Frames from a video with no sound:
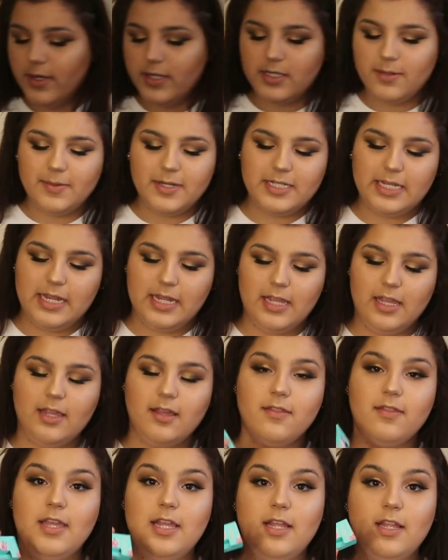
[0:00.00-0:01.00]
Going to be
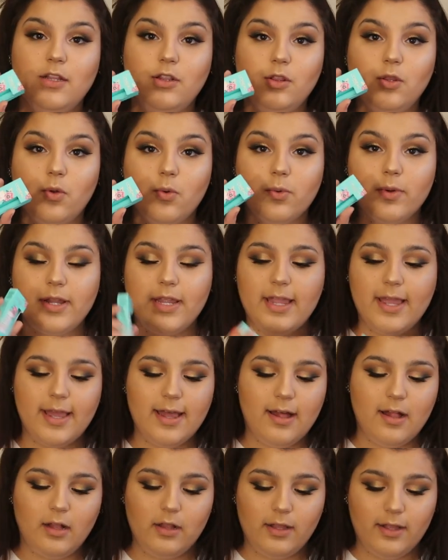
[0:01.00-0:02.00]
taking the
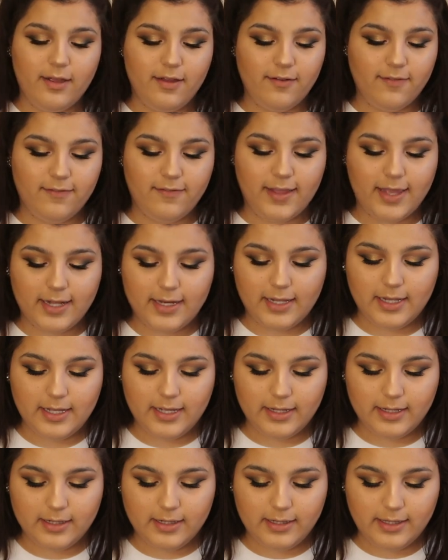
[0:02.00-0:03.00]
L'Oreal
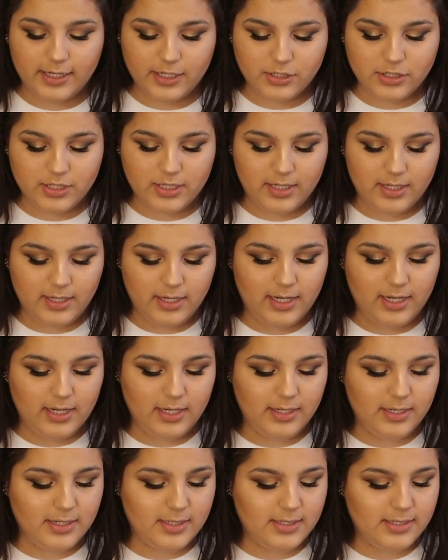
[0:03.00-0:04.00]
Havana collection
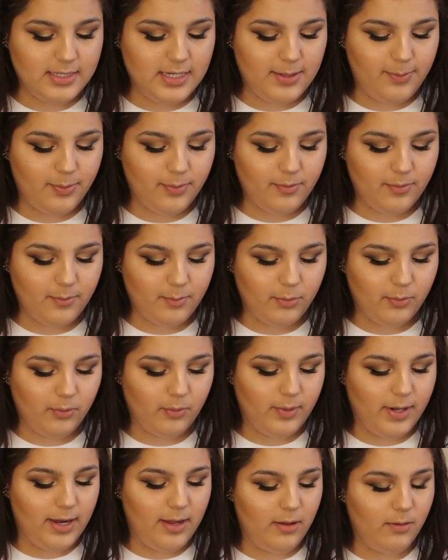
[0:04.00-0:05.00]
in deep
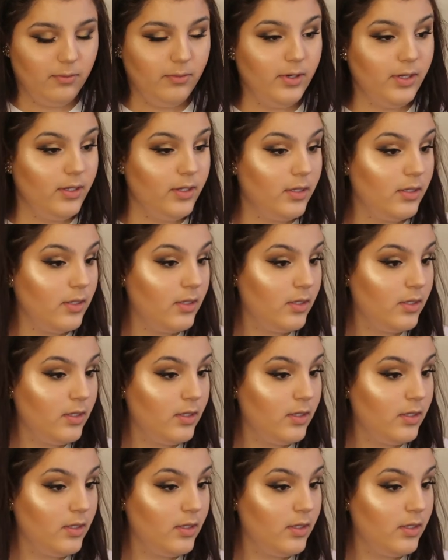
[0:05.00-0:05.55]
brown.